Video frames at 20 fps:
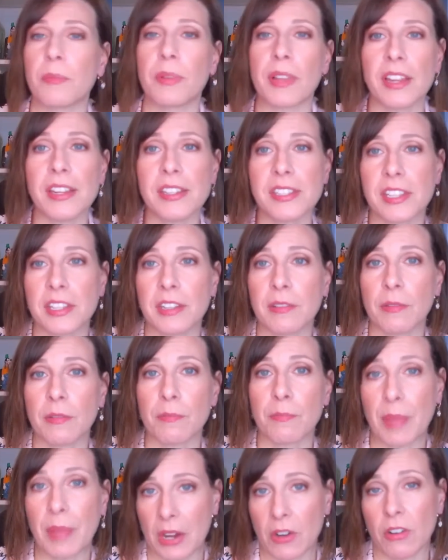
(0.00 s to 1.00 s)
place
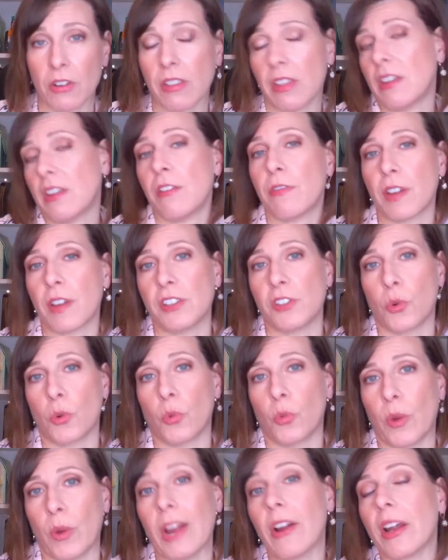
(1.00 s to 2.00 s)
better than if I
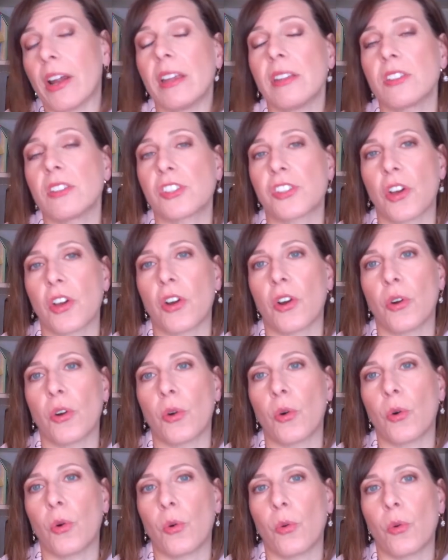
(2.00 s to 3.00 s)
don't wear it.
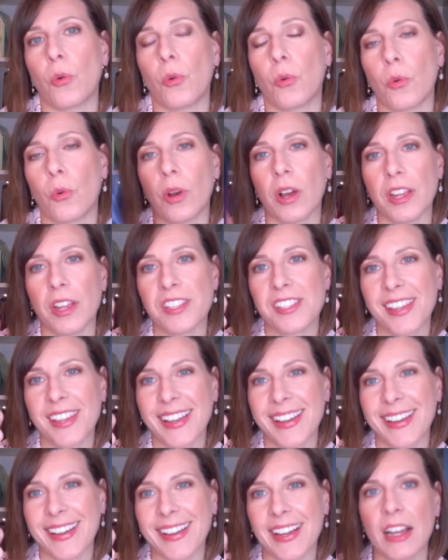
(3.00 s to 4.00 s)
So
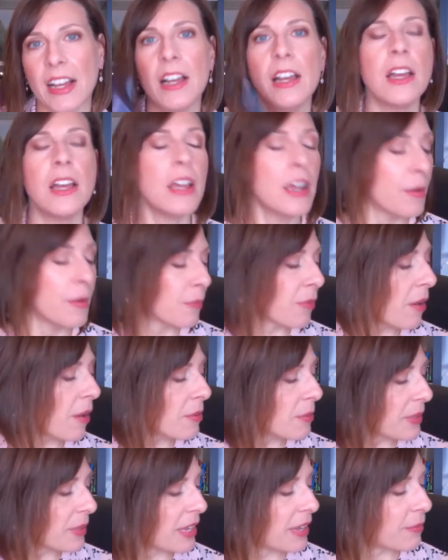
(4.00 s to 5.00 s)
huzzah.
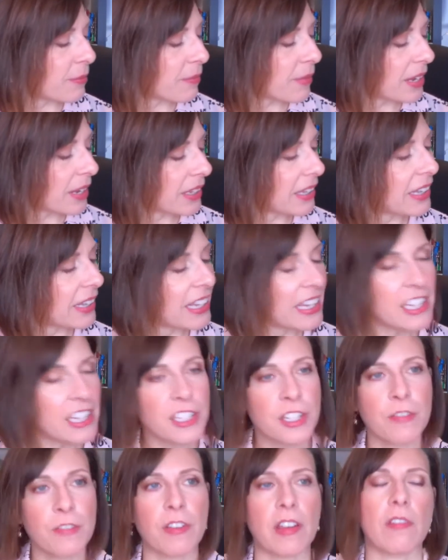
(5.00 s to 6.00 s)
Probably my
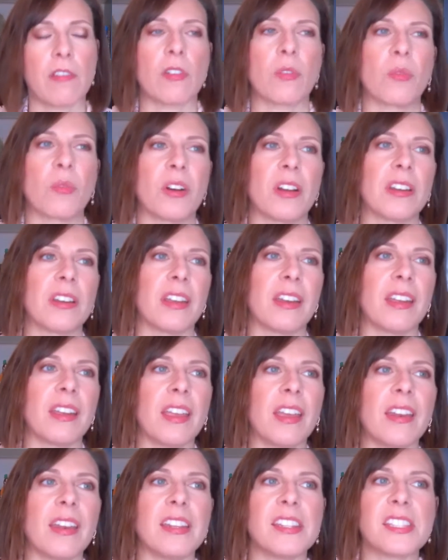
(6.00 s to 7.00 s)
least favorite one. And
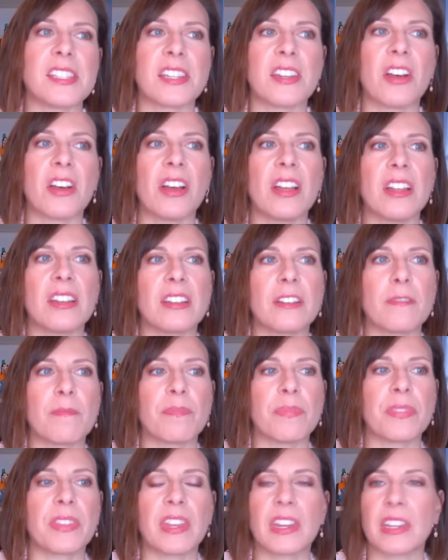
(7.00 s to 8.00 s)
again, it's not
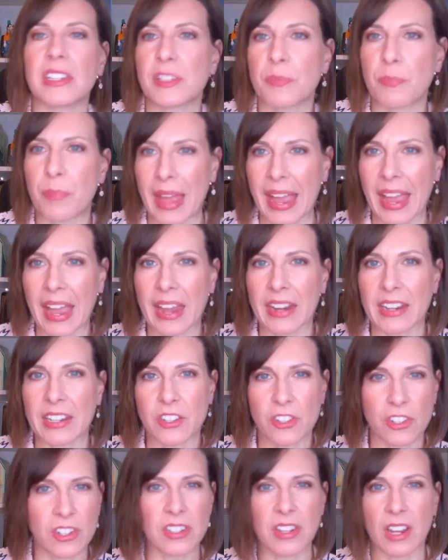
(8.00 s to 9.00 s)
that it's bad.
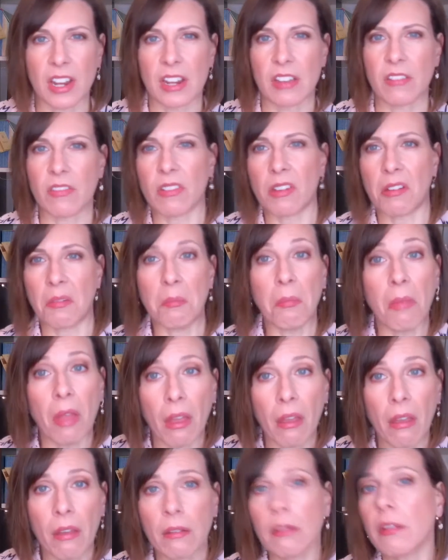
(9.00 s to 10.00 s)
It's just kind of a
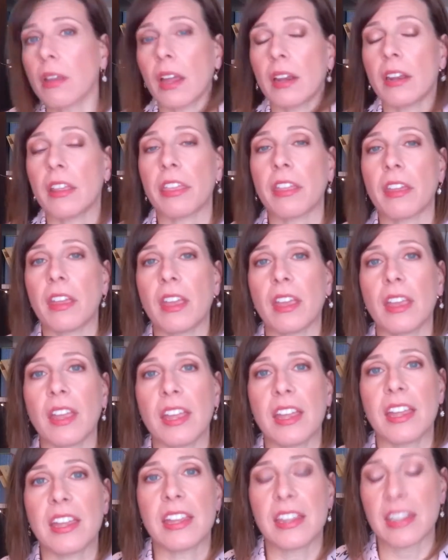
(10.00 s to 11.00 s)
meh kind of thing
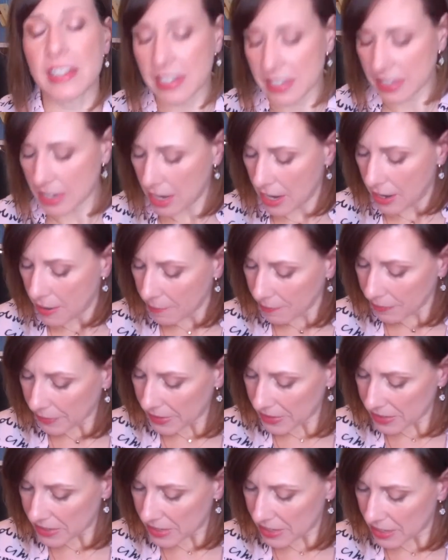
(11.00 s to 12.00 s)
is
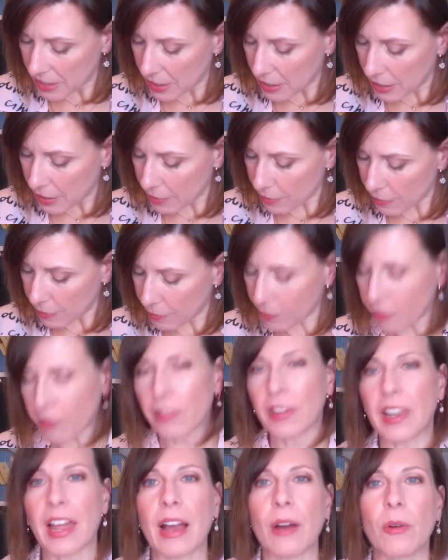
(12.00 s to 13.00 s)
it's the
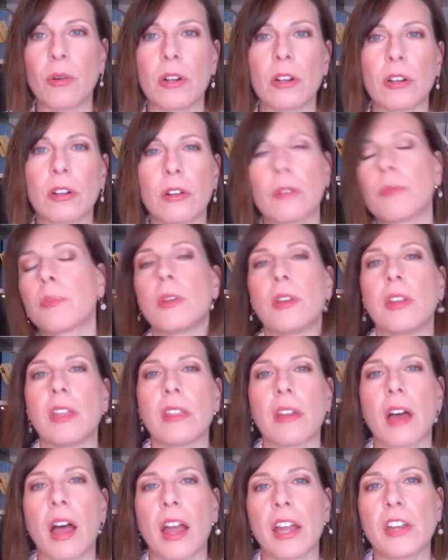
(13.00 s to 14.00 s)
Flower Beauty,
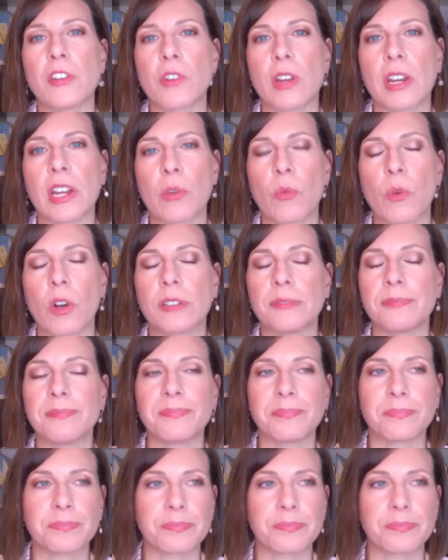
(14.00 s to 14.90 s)
the hydrating one.